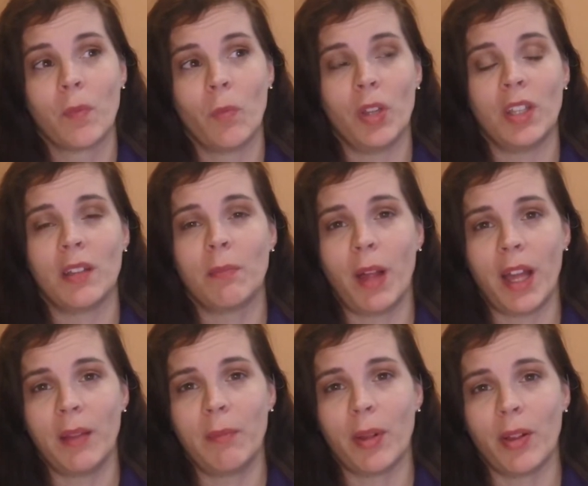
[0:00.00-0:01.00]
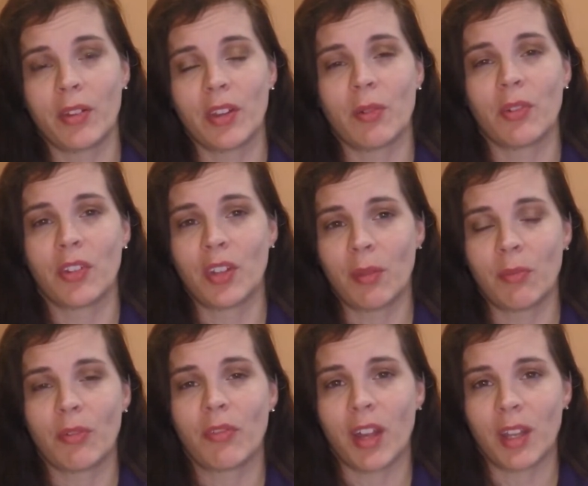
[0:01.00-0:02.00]
We did buy in bulk. There was a
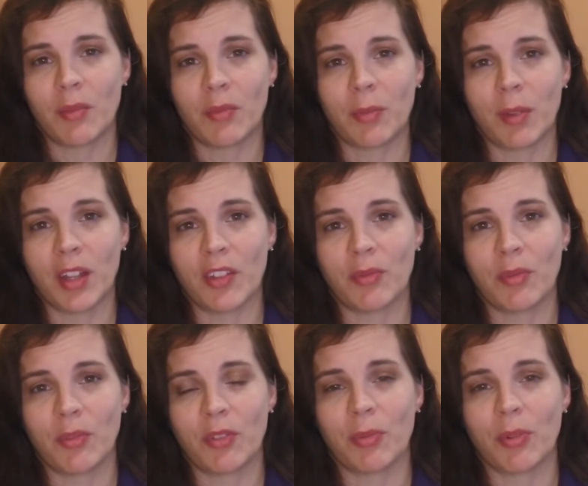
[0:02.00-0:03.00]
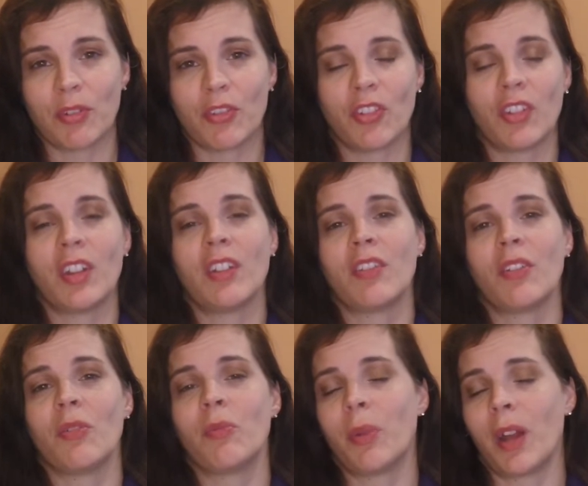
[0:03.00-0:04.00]
number of items my husband was purchasing,
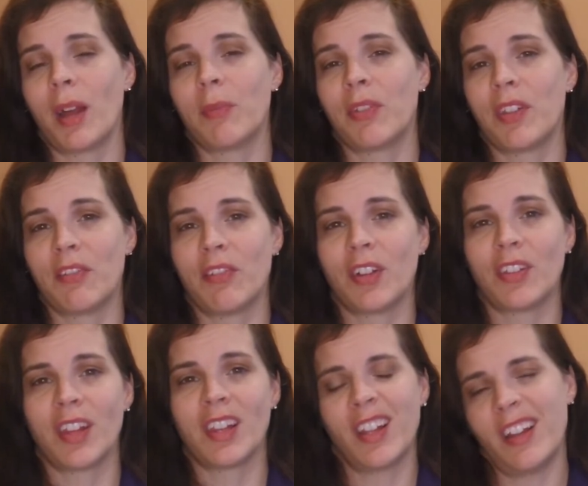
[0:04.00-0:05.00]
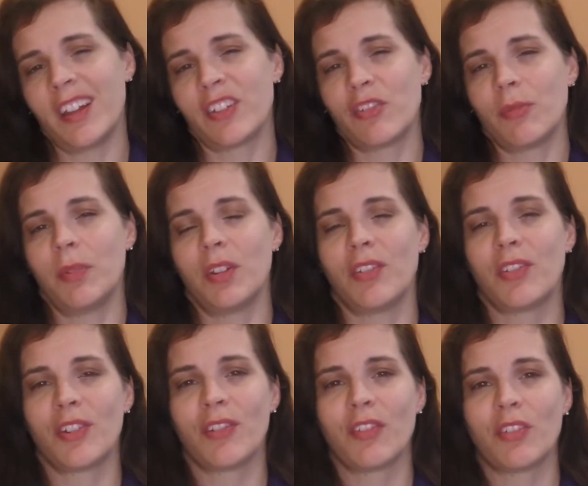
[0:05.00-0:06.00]
so perhaps they felt that little extra bit of
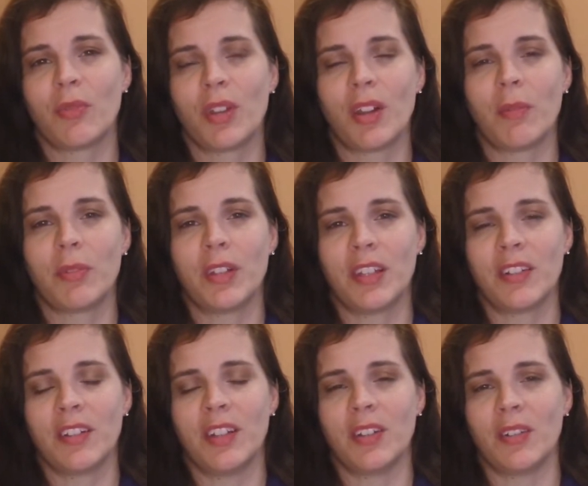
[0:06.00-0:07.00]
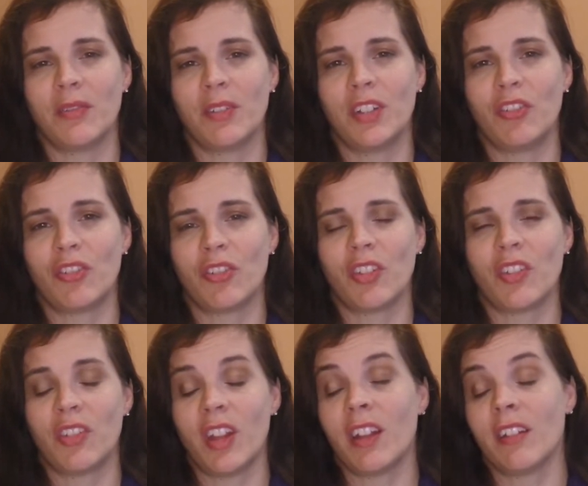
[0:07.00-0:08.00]
service would help ensure the
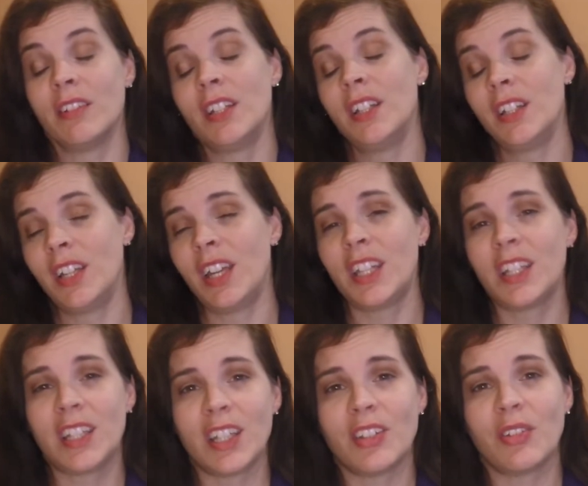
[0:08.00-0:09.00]
sale, and it did